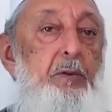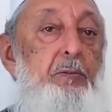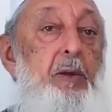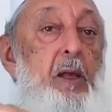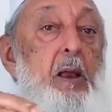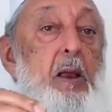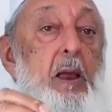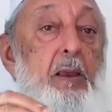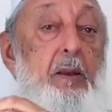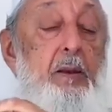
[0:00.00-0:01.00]
of
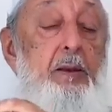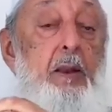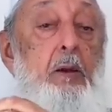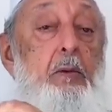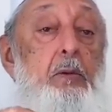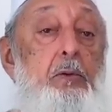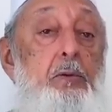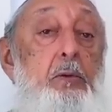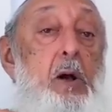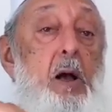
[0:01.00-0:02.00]
those
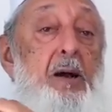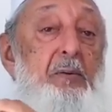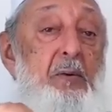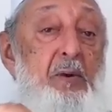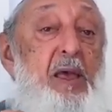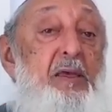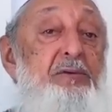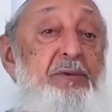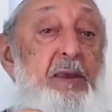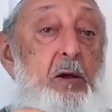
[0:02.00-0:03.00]
who are
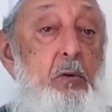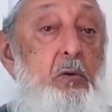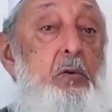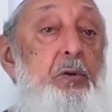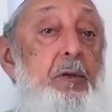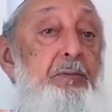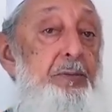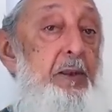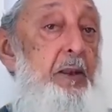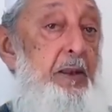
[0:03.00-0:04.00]
rasikhuna
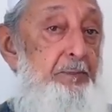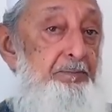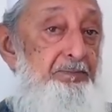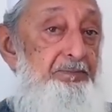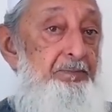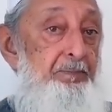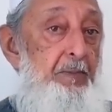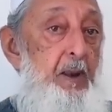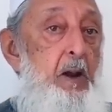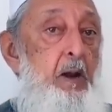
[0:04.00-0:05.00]
fil ilm,
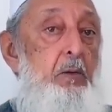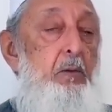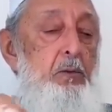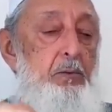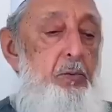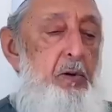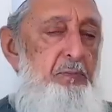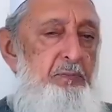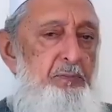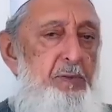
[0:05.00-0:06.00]
those who are
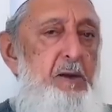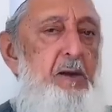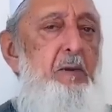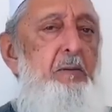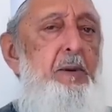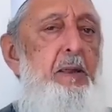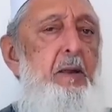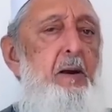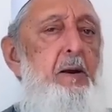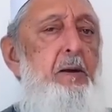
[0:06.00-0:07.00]
firmly
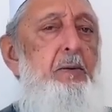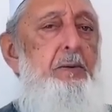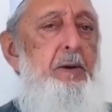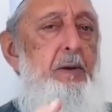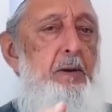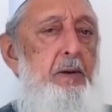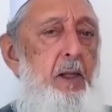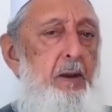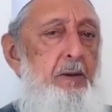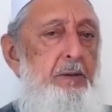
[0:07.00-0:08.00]
grounded in
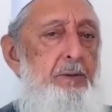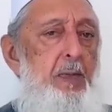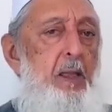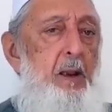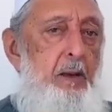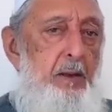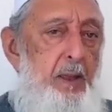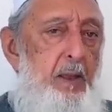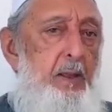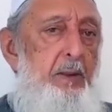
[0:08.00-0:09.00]
knowledge,
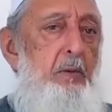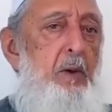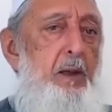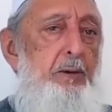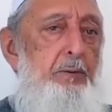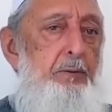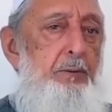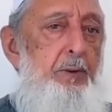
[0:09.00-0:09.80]
they are the ones